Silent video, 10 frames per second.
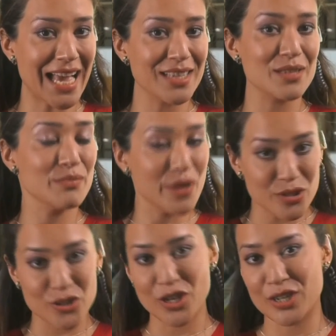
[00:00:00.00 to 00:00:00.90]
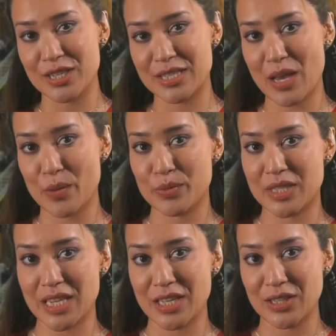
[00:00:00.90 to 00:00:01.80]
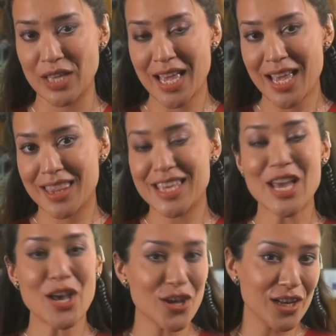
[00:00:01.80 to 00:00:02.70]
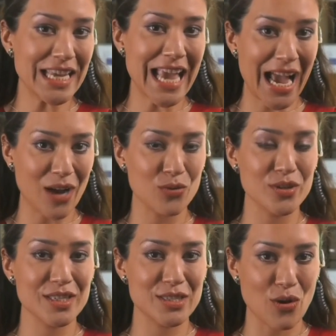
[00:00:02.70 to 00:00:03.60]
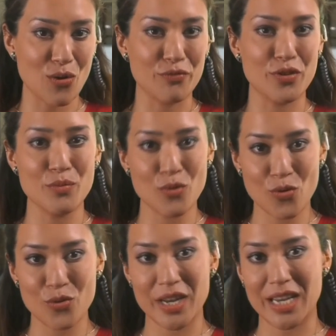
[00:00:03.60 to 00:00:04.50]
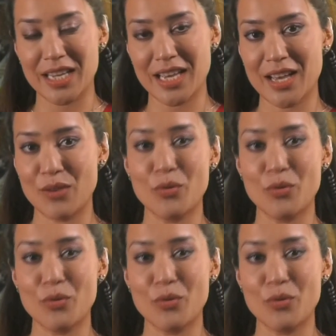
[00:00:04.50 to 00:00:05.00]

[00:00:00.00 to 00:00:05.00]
and most journalists up till the early hours of the morning, uh,